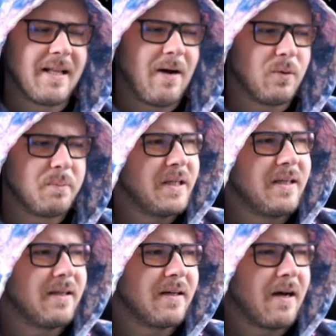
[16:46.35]
that would
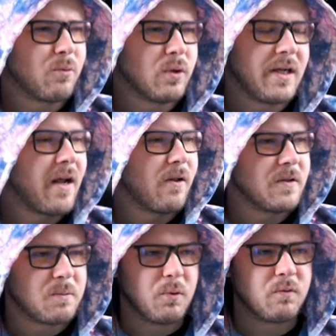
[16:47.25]
be a
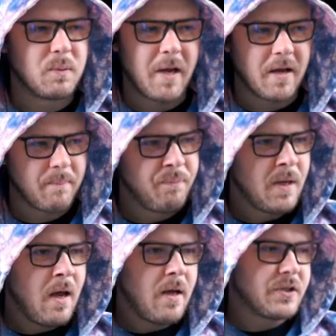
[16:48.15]
ridiculous move to make.
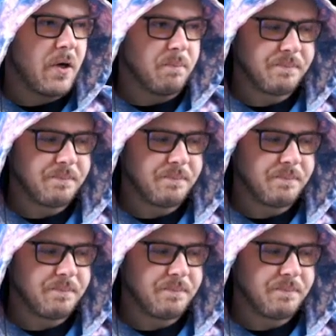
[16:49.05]
So...